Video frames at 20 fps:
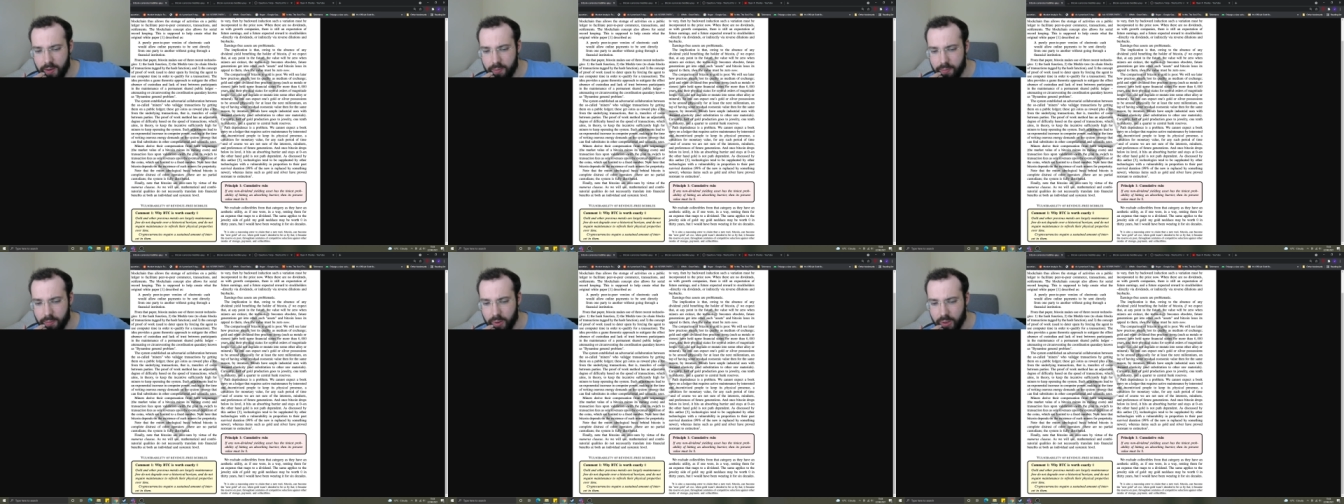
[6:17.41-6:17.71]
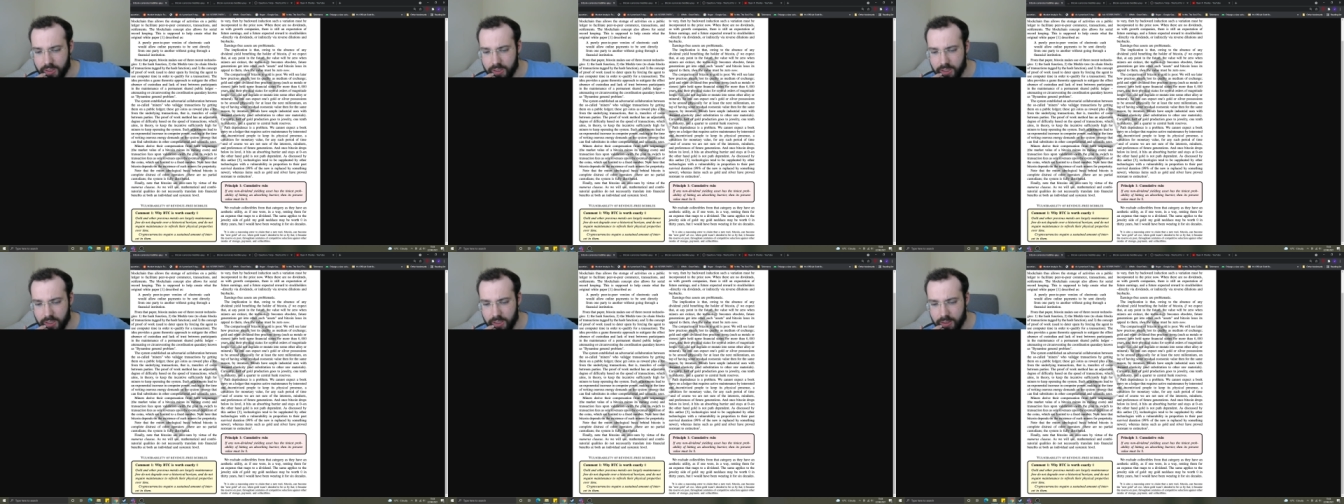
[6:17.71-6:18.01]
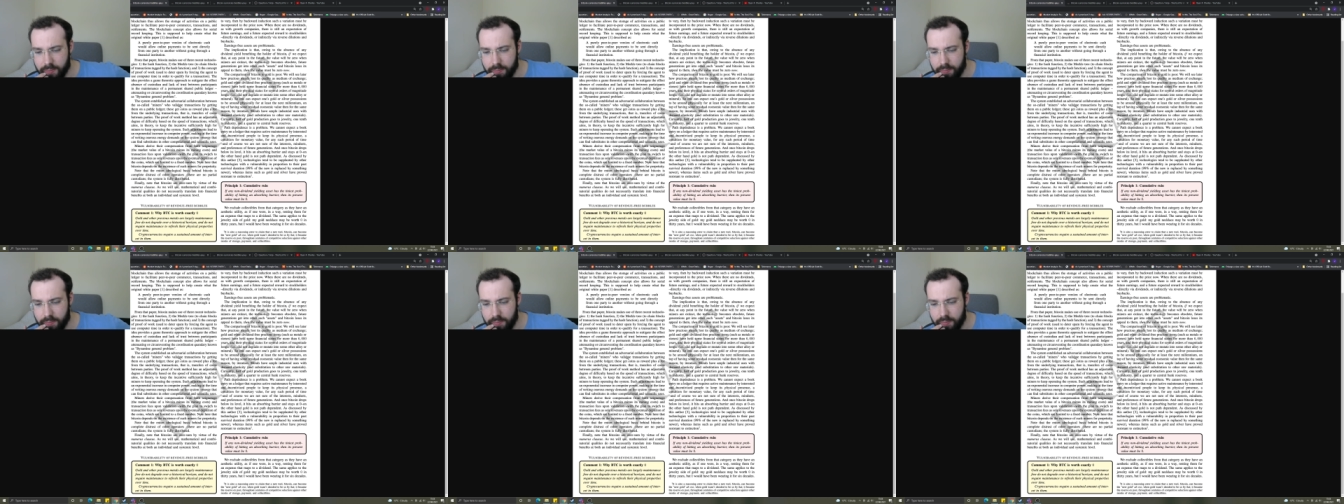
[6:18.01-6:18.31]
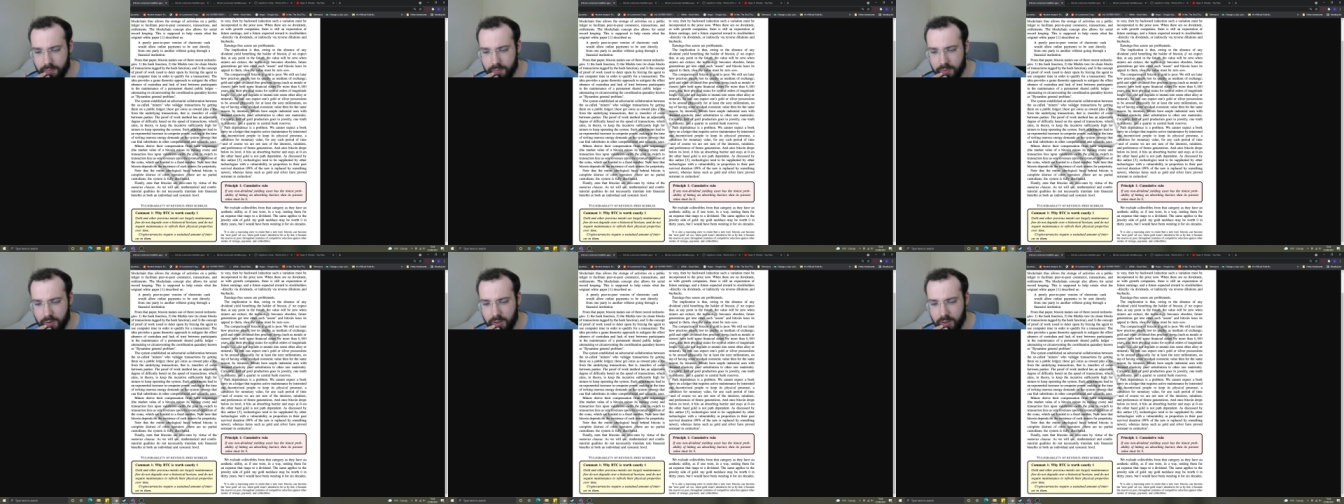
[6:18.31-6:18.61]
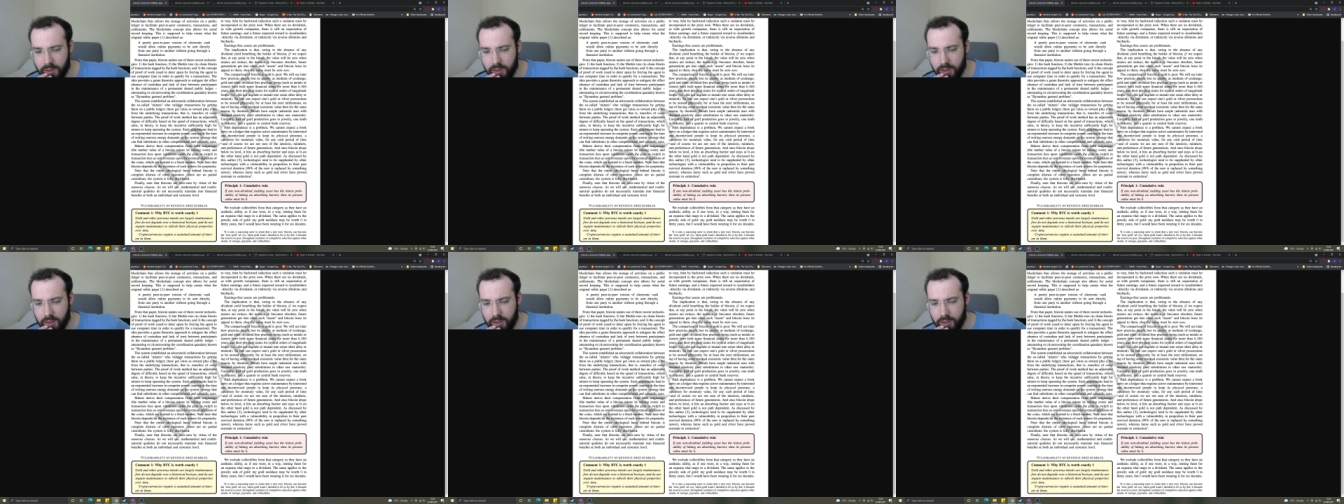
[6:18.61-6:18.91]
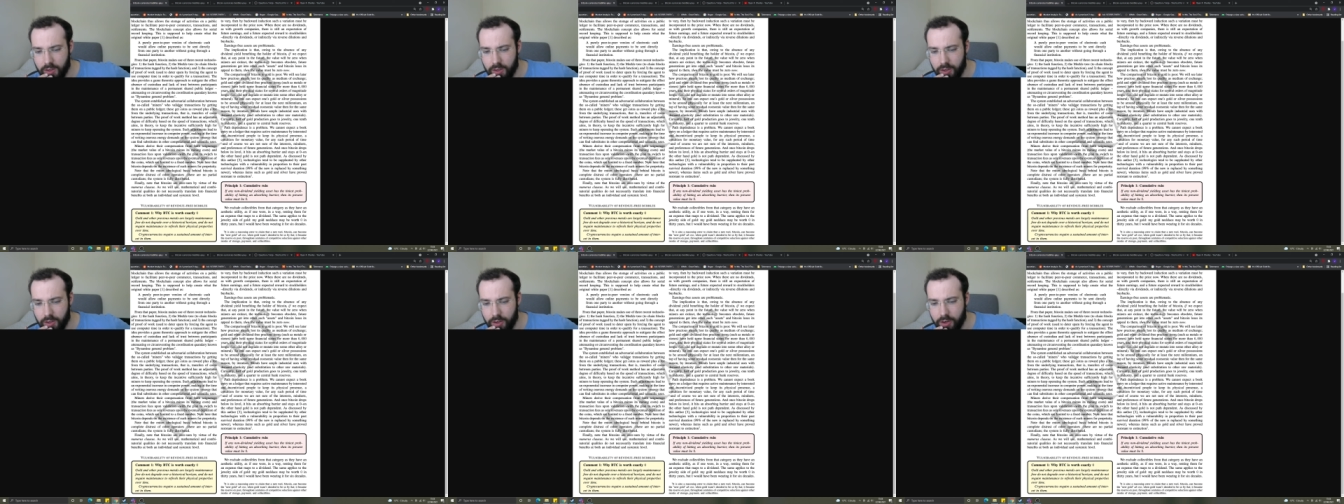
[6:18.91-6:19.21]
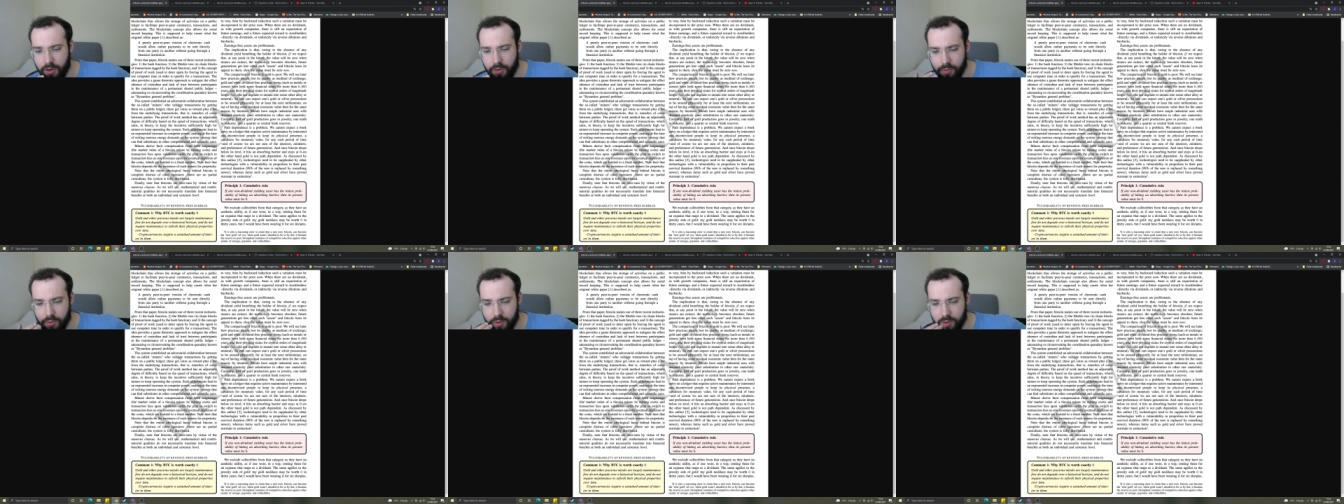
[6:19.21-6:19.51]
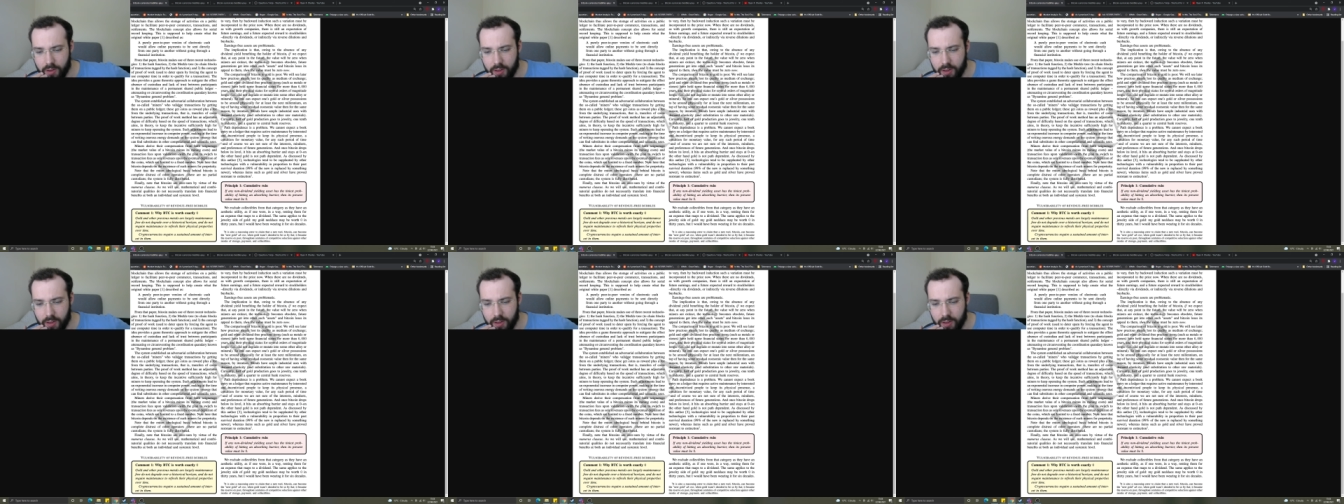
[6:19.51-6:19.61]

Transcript: But um, you know,